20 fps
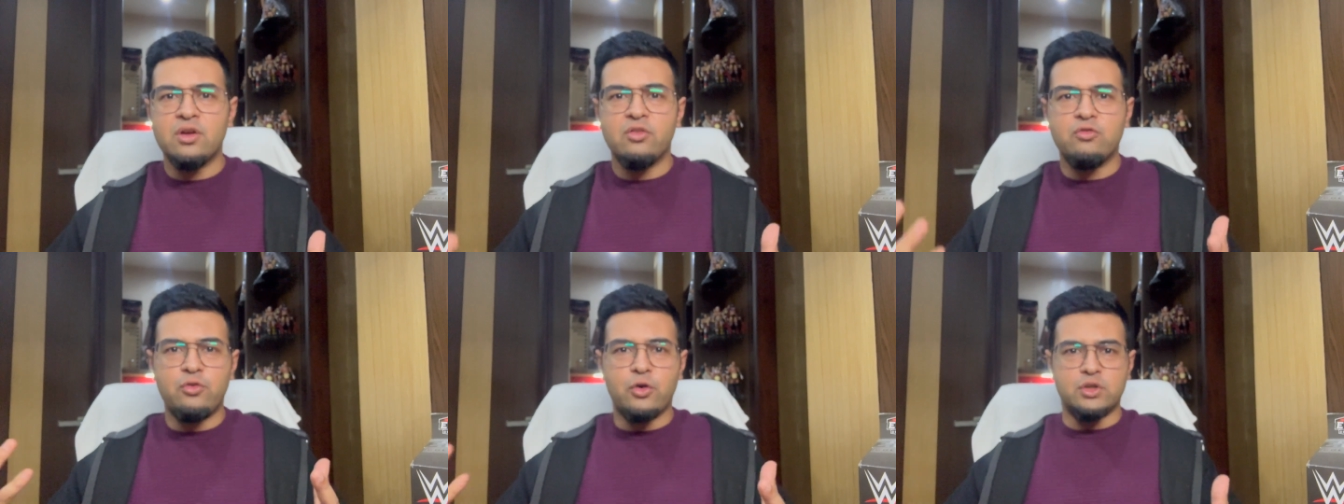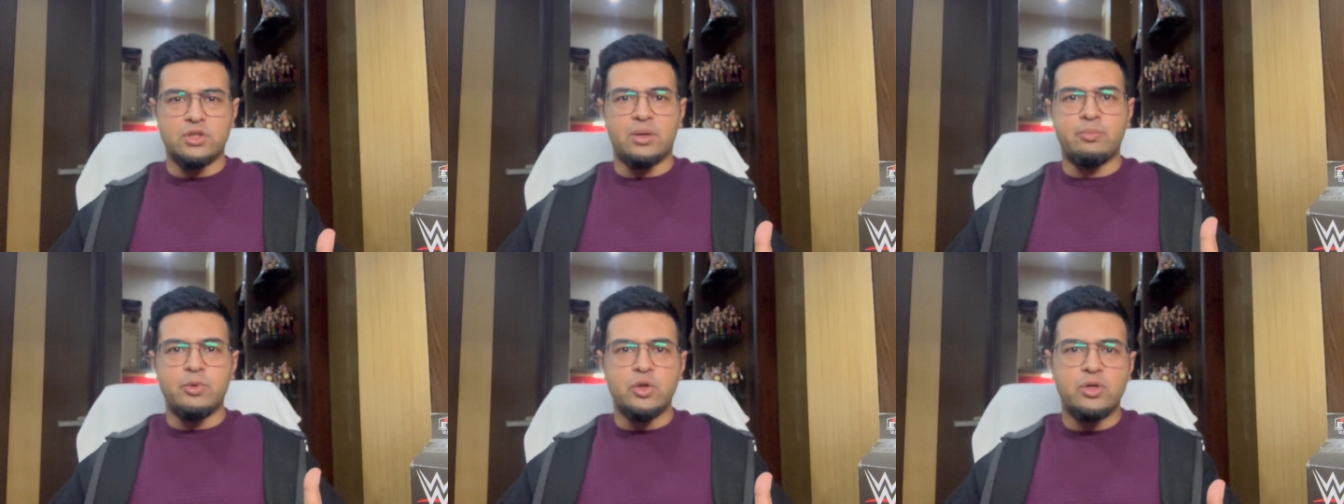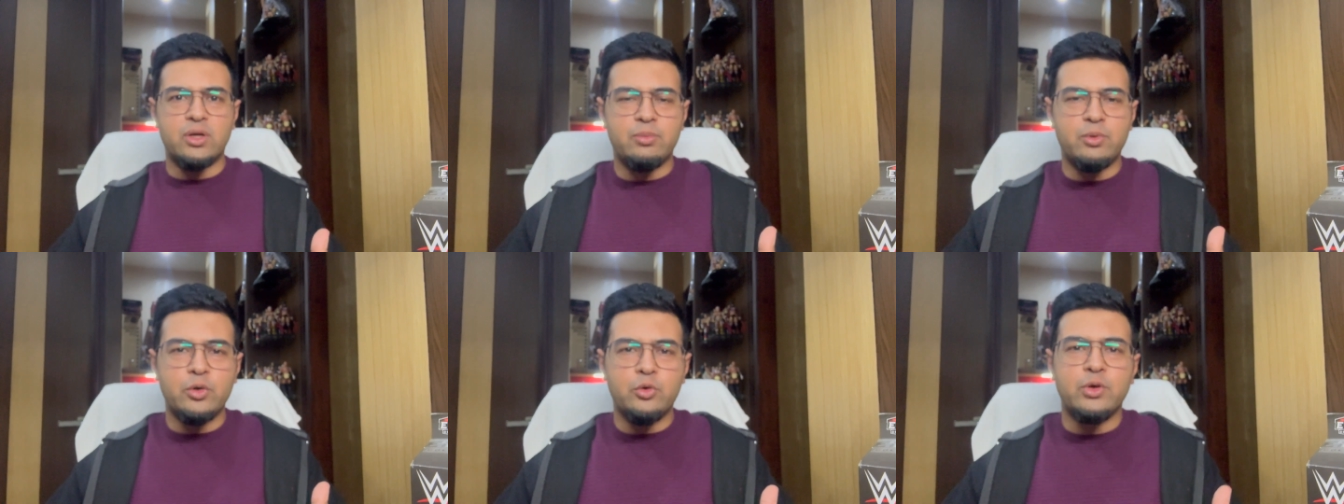for
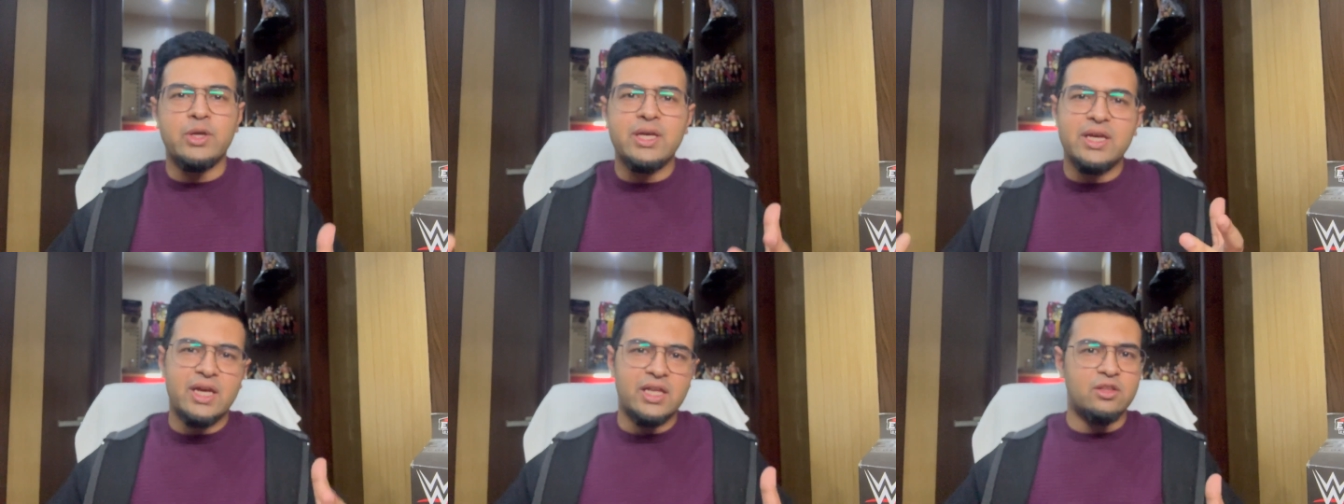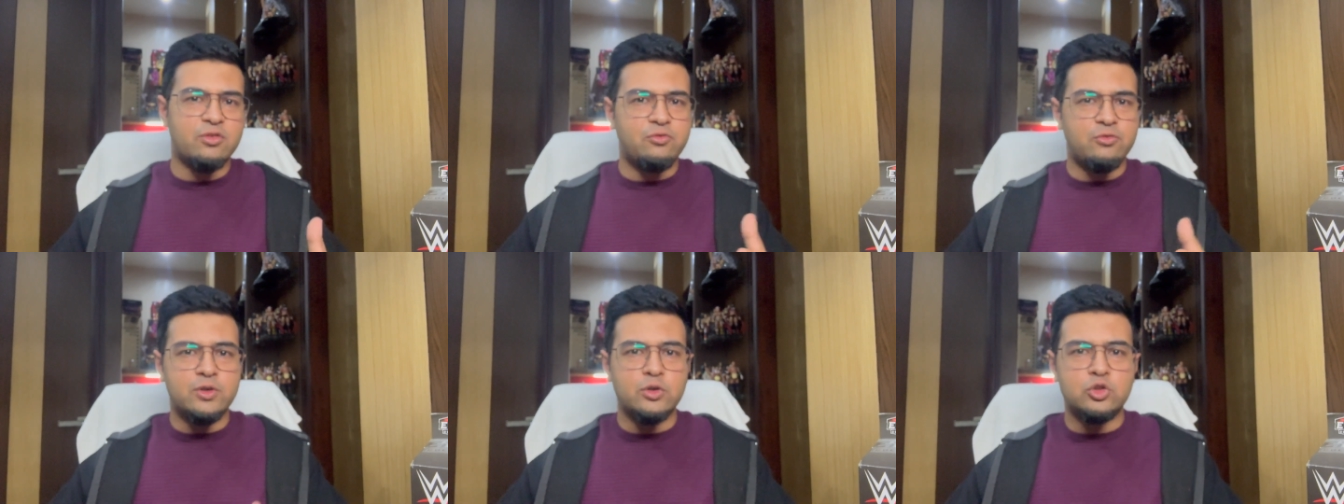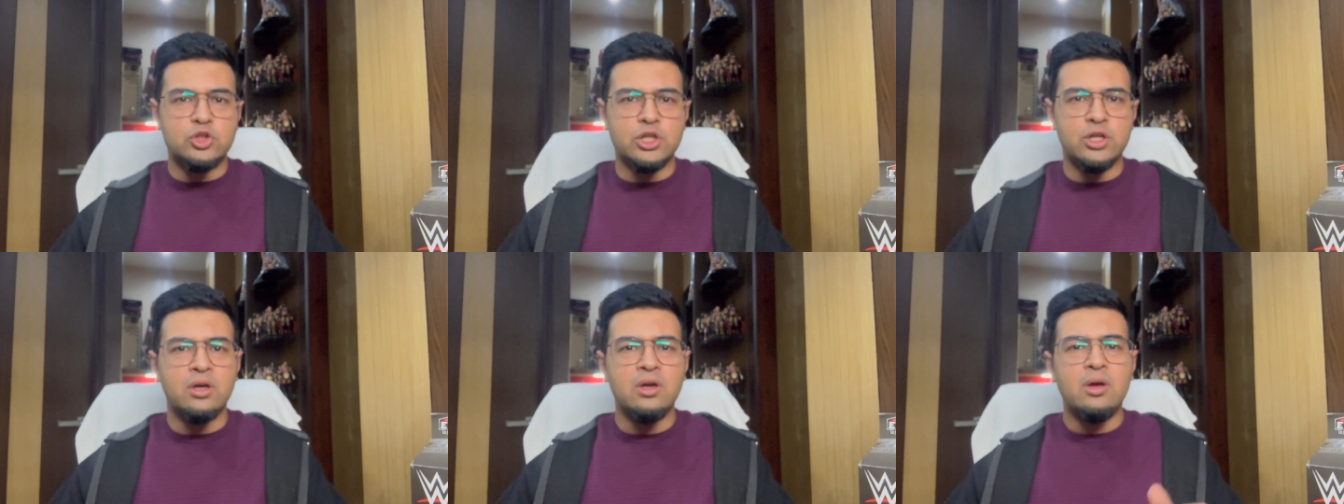WWE in the
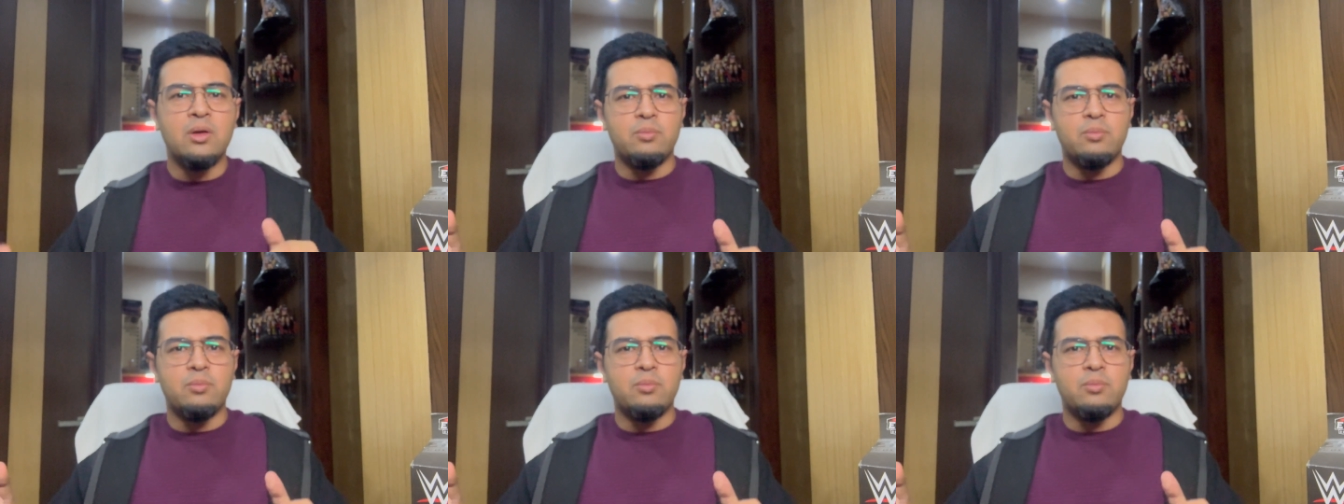future.